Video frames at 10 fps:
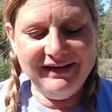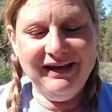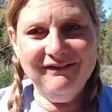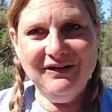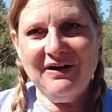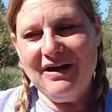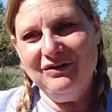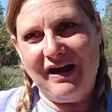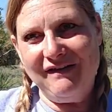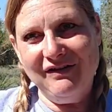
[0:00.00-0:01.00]
If you're out
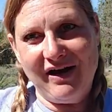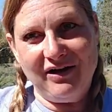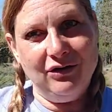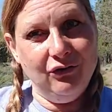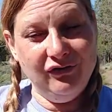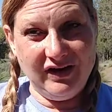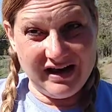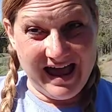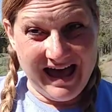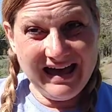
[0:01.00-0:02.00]
driving around and you see
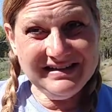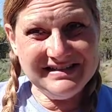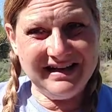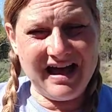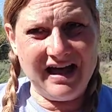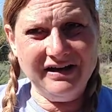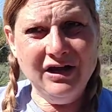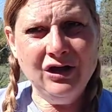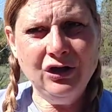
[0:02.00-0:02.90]
an octagon,